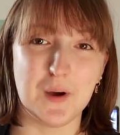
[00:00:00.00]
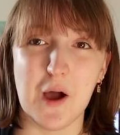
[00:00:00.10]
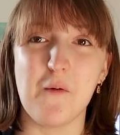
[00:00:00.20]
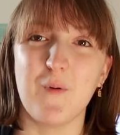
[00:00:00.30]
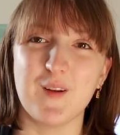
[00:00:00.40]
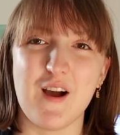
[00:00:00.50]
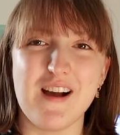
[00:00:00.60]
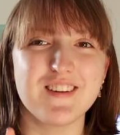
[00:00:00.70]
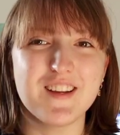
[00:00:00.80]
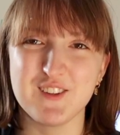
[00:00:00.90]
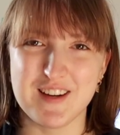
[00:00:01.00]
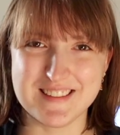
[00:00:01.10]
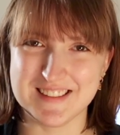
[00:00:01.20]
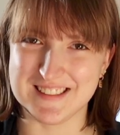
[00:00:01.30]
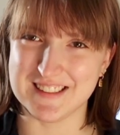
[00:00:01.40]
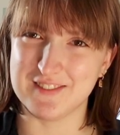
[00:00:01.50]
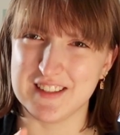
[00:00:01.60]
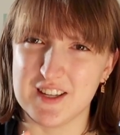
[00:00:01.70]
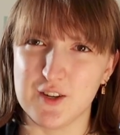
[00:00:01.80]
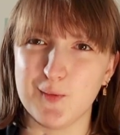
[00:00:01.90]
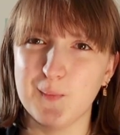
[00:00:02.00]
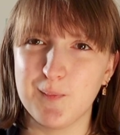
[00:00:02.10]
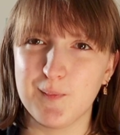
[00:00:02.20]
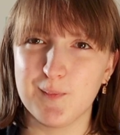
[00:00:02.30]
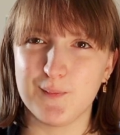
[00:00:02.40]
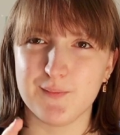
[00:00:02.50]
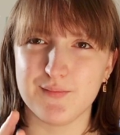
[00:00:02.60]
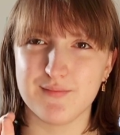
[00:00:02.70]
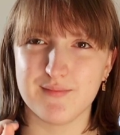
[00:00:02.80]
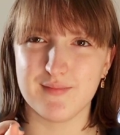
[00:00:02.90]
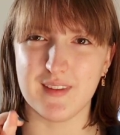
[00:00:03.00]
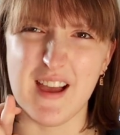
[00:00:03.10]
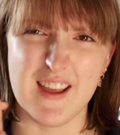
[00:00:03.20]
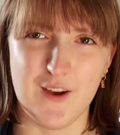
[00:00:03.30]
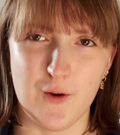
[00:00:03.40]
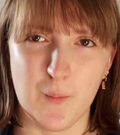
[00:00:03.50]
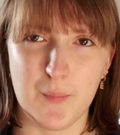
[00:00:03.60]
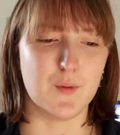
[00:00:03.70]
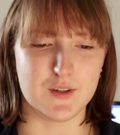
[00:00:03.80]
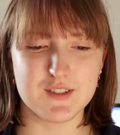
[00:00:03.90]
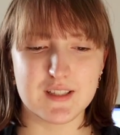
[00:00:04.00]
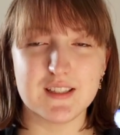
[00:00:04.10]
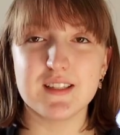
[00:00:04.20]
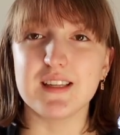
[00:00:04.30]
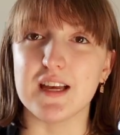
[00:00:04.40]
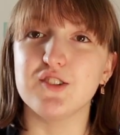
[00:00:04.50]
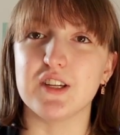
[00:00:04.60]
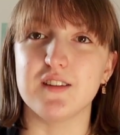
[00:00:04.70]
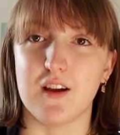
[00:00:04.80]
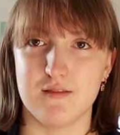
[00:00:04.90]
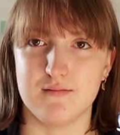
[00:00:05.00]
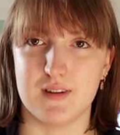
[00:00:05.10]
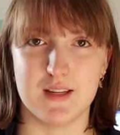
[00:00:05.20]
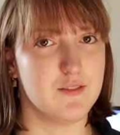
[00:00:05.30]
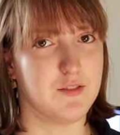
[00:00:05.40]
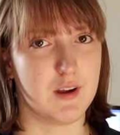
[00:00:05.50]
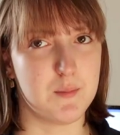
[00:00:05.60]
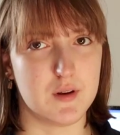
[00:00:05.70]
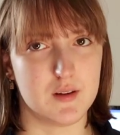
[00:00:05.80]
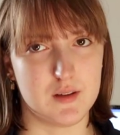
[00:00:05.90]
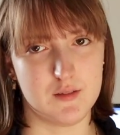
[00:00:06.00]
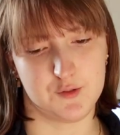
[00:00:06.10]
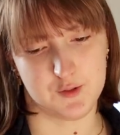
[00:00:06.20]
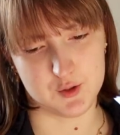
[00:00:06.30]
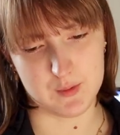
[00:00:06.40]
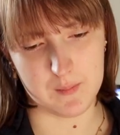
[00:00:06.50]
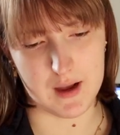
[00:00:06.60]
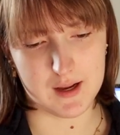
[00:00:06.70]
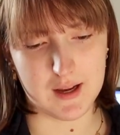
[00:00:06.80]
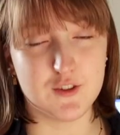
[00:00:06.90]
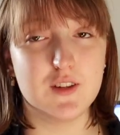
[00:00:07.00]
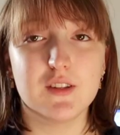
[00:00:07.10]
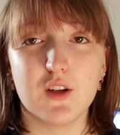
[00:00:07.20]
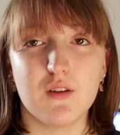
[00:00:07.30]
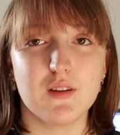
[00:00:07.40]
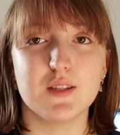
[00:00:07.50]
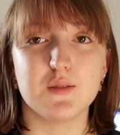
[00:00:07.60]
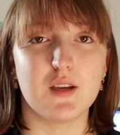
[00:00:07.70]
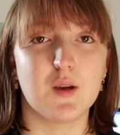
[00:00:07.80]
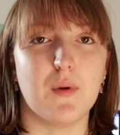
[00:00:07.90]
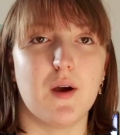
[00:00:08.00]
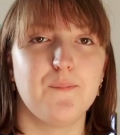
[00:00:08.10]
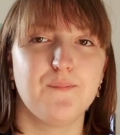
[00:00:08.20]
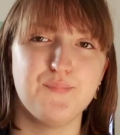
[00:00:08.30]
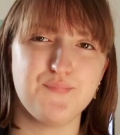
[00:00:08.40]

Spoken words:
but we're not having a crisis this video, I hope. We're just gonna get shit done and have a very productive first week back. I do have a lot on this week, but